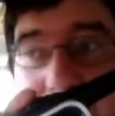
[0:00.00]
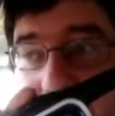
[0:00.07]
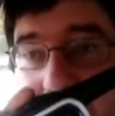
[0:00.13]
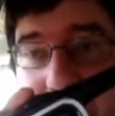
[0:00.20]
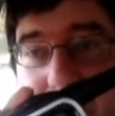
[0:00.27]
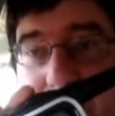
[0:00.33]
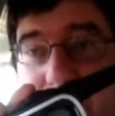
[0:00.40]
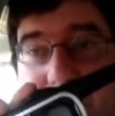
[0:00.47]

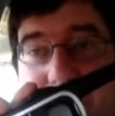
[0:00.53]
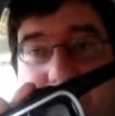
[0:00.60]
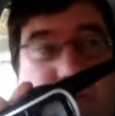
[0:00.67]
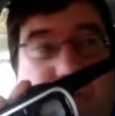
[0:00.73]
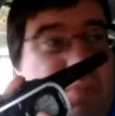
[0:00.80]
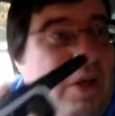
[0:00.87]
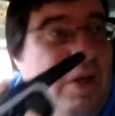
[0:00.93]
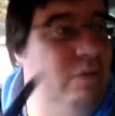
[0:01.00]
absolute
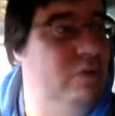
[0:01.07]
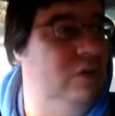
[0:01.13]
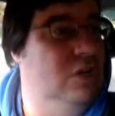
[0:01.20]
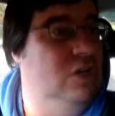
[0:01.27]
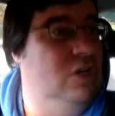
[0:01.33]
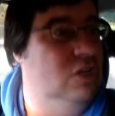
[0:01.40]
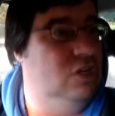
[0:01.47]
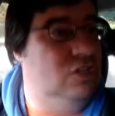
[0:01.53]
full power.
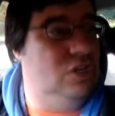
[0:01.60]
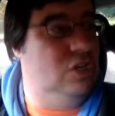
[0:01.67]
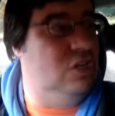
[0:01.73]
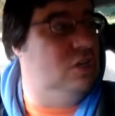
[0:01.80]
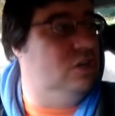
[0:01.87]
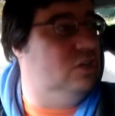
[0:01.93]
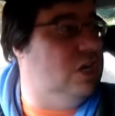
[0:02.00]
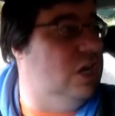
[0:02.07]
So you
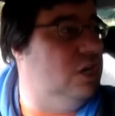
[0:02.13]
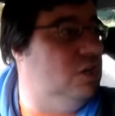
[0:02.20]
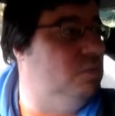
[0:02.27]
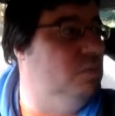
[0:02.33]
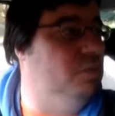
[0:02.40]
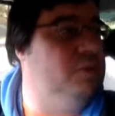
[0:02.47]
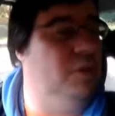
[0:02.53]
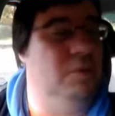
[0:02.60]
can charge
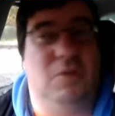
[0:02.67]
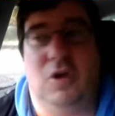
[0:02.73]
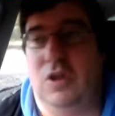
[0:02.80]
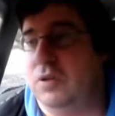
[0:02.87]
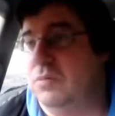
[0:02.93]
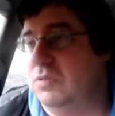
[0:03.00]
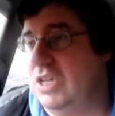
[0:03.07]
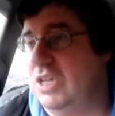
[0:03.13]
them up in the
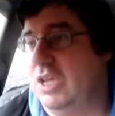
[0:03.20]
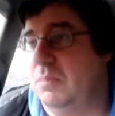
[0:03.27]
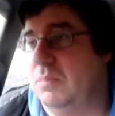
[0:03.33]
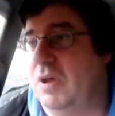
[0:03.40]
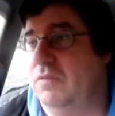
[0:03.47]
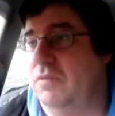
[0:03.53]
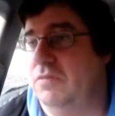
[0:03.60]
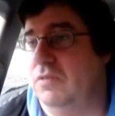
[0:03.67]
morning and take
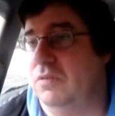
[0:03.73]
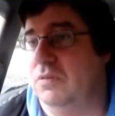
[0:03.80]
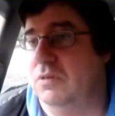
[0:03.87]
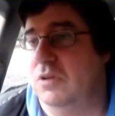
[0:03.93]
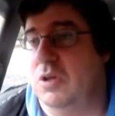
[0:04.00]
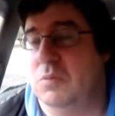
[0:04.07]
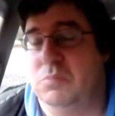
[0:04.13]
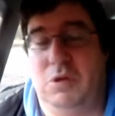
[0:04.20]
them out for
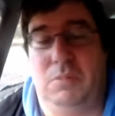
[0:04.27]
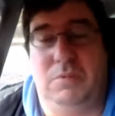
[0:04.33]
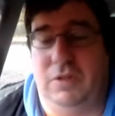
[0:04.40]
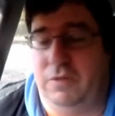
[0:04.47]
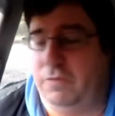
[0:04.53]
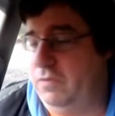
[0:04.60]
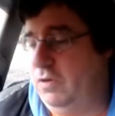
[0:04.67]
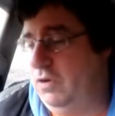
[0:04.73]

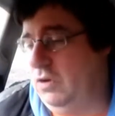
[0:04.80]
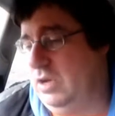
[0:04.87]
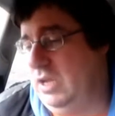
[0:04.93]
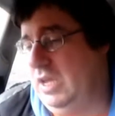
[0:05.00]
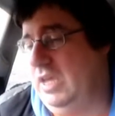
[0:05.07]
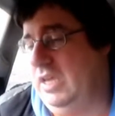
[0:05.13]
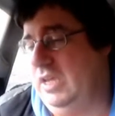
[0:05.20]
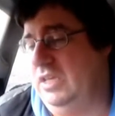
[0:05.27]
probably a full
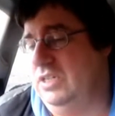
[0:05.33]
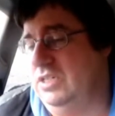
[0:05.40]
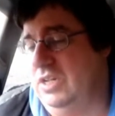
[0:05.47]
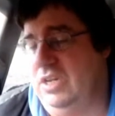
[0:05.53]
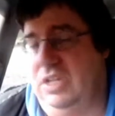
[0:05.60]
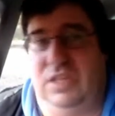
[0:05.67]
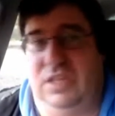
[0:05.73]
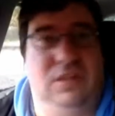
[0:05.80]
day
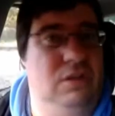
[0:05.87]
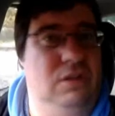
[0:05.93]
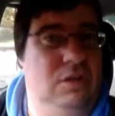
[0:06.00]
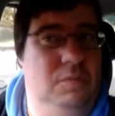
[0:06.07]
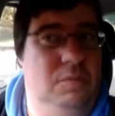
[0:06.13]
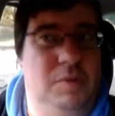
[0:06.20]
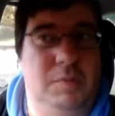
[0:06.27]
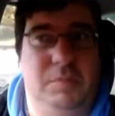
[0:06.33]
easily,
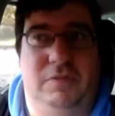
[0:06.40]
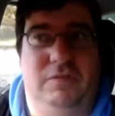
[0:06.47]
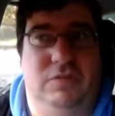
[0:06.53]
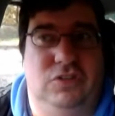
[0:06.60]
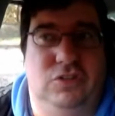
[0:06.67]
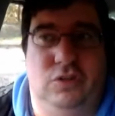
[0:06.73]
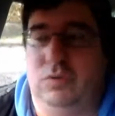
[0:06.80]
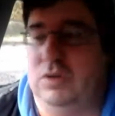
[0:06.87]
maybe
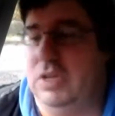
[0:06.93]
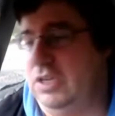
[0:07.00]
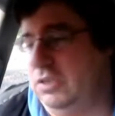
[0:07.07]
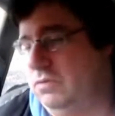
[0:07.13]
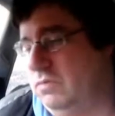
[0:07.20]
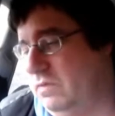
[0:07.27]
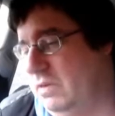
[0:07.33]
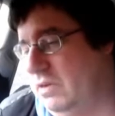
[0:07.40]
even 2
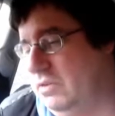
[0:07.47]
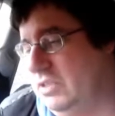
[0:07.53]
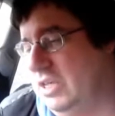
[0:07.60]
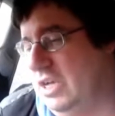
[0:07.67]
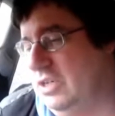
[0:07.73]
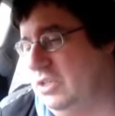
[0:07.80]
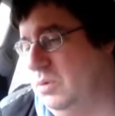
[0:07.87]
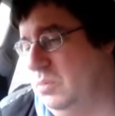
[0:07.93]
days without
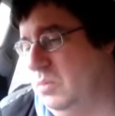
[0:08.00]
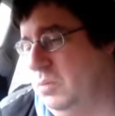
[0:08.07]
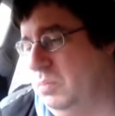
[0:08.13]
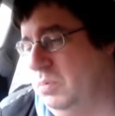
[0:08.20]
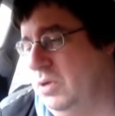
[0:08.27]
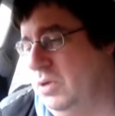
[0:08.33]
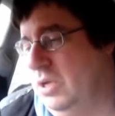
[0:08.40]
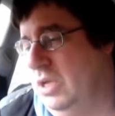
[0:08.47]
charging them
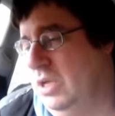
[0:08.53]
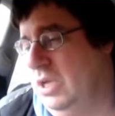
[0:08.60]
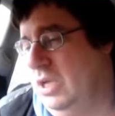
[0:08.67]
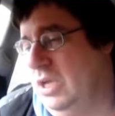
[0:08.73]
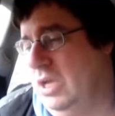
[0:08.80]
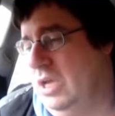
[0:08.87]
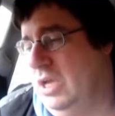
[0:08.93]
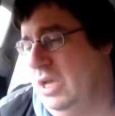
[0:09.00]

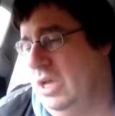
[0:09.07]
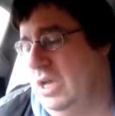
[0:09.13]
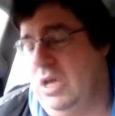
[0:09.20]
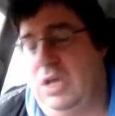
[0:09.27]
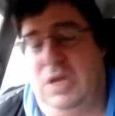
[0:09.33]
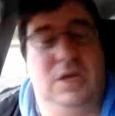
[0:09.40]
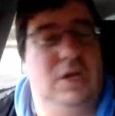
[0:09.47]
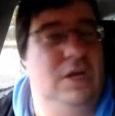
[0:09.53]

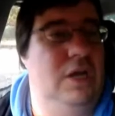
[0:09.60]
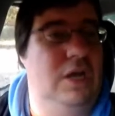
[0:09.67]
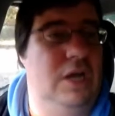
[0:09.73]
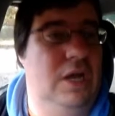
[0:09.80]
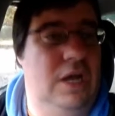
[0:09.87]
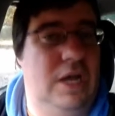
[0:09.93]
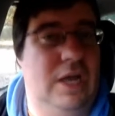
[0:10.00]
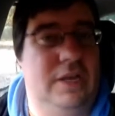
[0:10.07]
up.
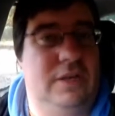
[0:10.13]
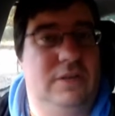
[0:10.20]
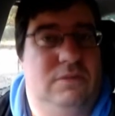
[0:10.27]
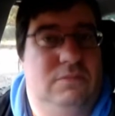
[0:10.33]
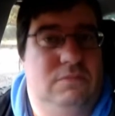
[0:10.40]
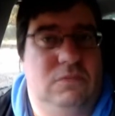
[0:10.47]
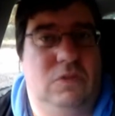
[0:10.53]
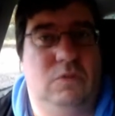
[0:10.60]
And
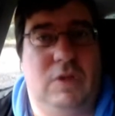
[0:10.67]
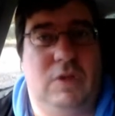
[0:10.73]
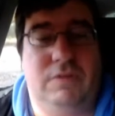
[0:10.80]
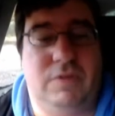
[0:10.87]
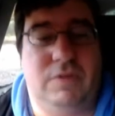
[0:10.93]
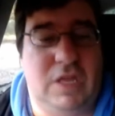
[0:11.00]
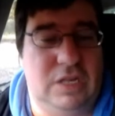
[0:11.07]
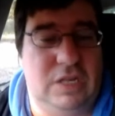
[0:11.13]
they
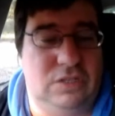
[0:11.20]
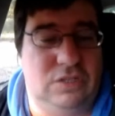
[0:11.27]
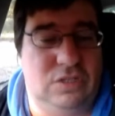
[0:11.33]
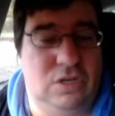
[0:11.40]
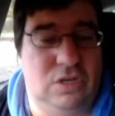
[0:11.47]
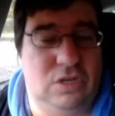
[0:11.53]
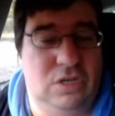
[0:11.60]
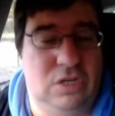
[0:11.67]
work fine,
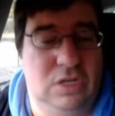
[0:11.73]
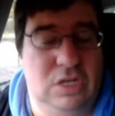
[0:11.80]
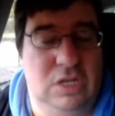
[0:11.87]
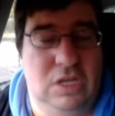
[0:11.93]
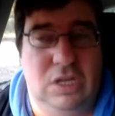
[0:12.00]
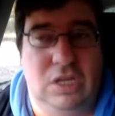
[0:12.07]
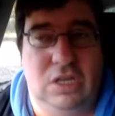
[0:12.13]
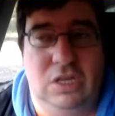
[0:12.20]
so,
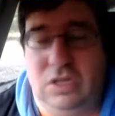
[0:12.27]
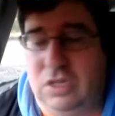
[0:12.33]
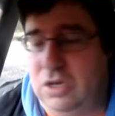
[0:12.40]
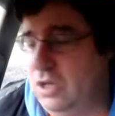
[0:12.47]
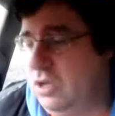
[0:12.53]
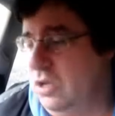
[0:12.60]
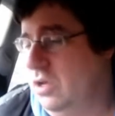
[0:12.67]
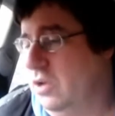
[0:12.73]
you
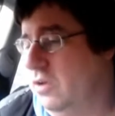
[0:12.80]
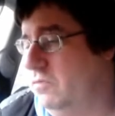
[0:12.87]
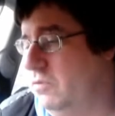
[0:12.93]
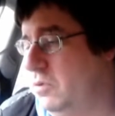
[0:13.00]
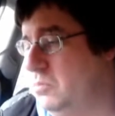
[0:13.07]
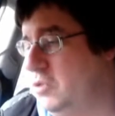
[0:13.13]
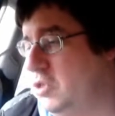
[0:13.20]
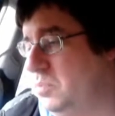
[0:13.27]
know,
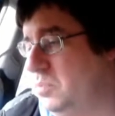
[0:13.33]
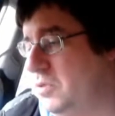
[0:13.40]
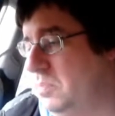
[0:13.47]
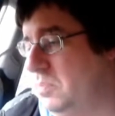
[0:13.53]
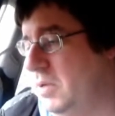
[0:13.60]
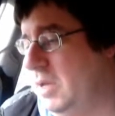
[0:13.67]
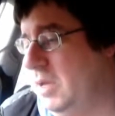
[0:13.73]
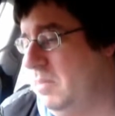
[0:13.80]
thumbs up
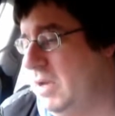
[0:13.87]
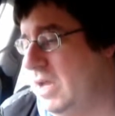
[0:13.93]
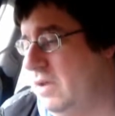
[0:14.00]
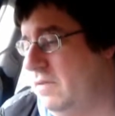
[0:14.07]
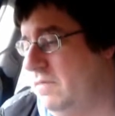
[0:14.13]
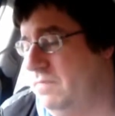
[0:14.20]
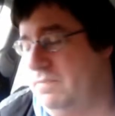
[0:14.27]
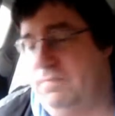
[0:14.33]
to
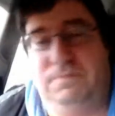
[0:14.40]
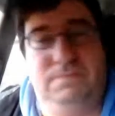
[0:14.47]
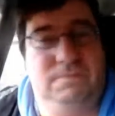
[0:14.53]
PMR.